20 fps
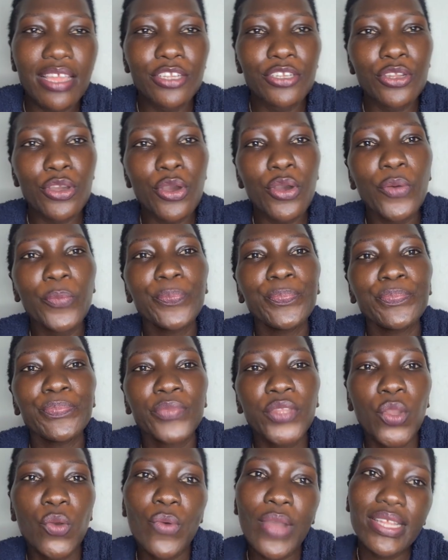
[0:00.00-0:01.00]
I know
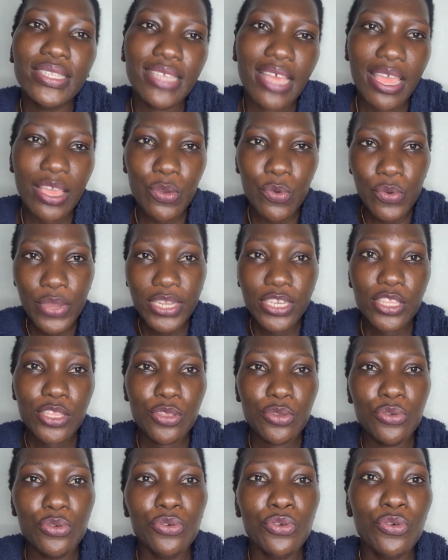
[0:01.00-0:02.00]
what I went
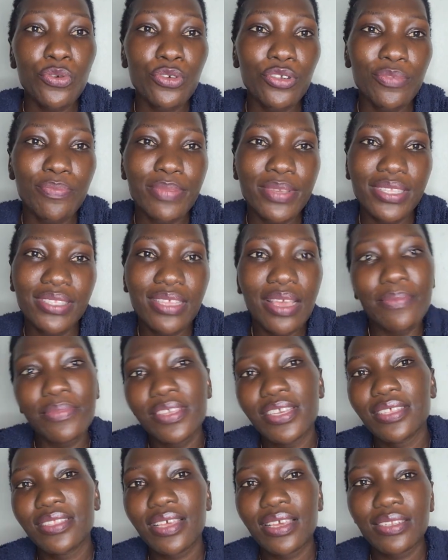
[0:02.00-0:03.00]
through could be
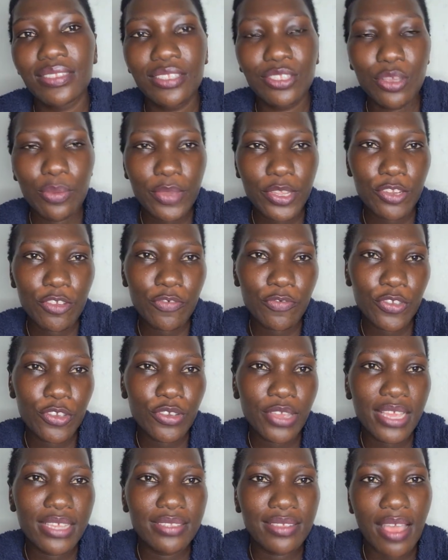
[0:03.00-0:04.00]
something that so many of
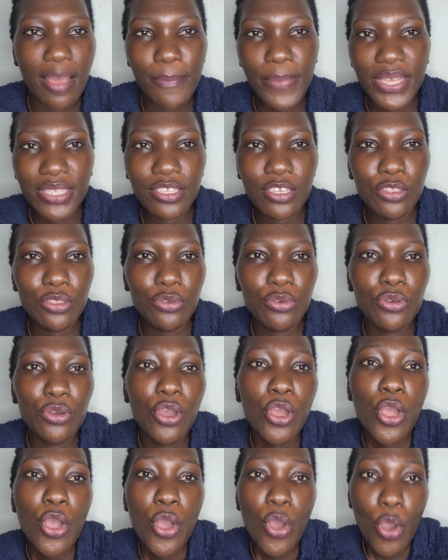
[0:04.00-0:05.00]
you guys are passing
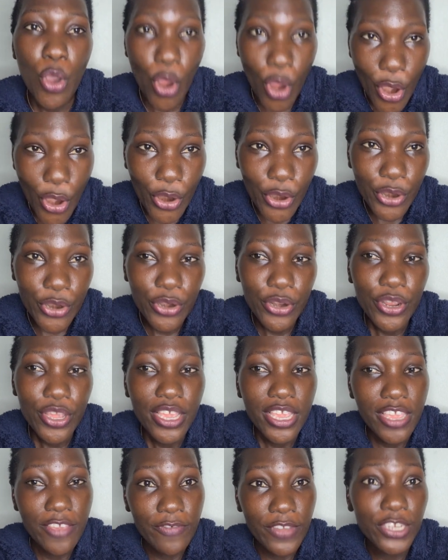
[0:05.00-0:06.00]
through, or
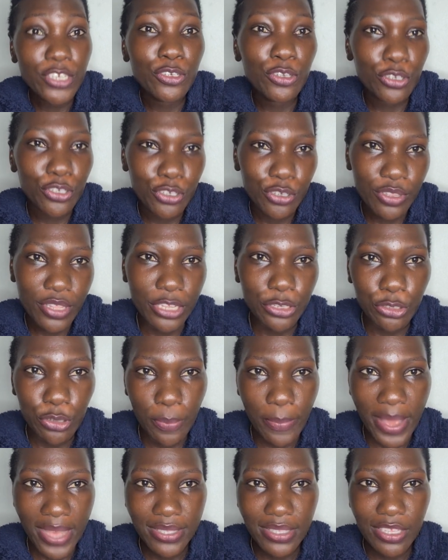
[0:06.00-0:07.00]
even don't know that
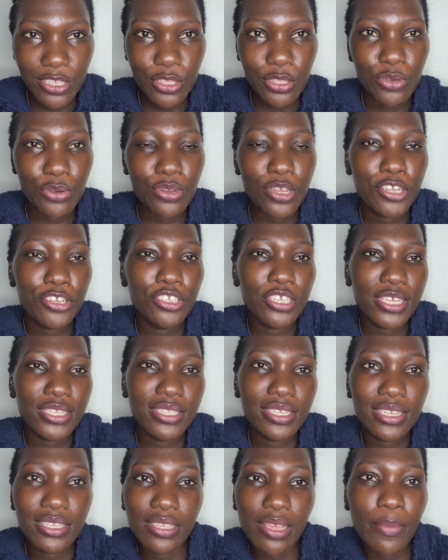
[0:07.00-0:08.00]
you're passing through and you
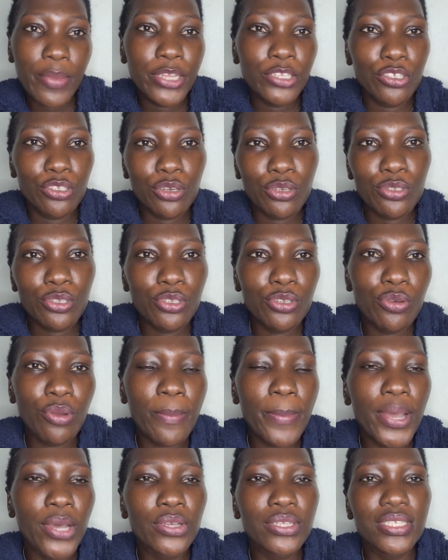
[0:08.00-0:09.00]
just need someone to talk to you
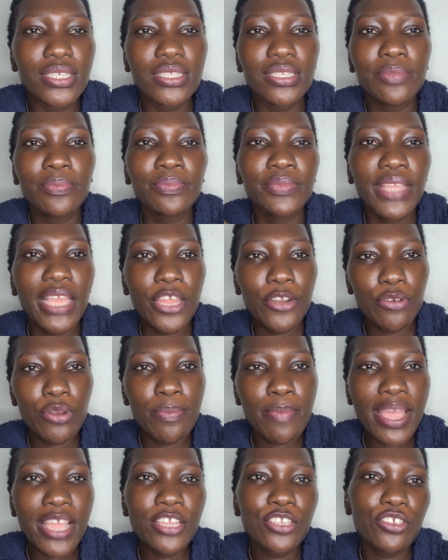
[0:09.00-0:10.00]
about it and
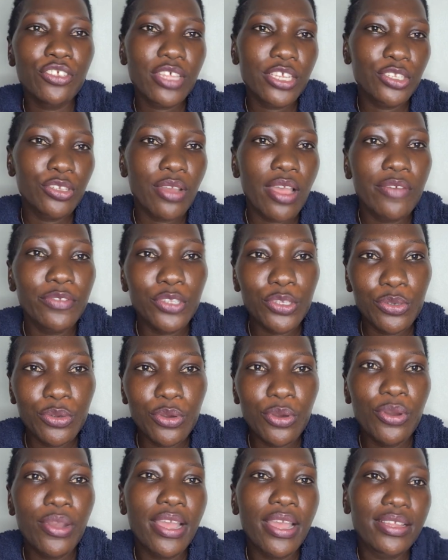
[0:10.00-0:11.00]
remind you that you have to
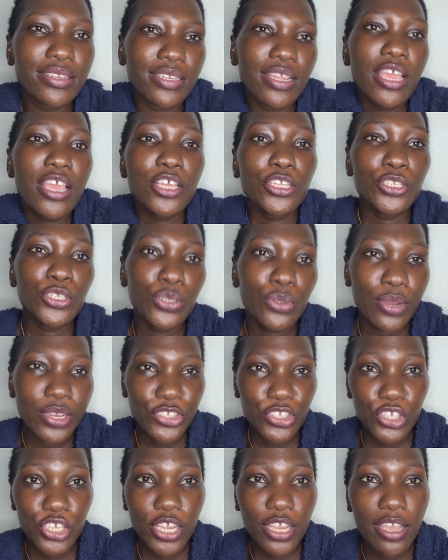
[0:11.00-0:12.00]
go and do a
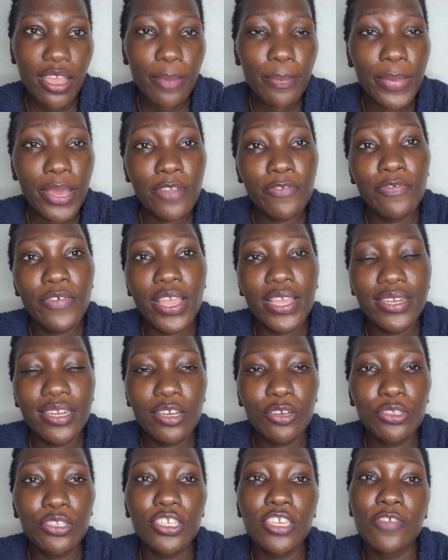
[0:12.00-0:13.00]
checkup and find
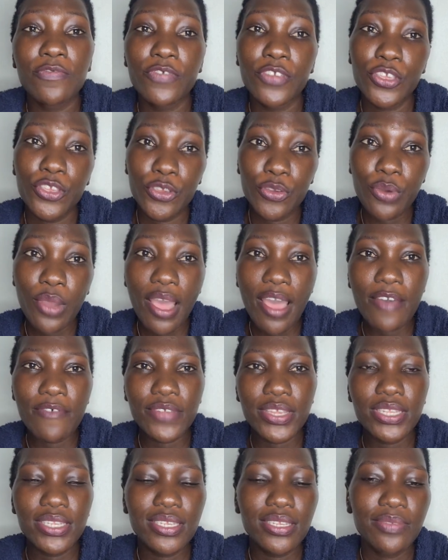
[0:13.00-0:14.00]
out if you have
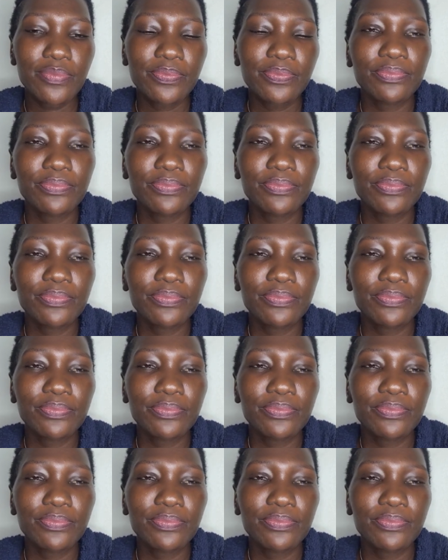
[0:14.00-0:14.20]
it.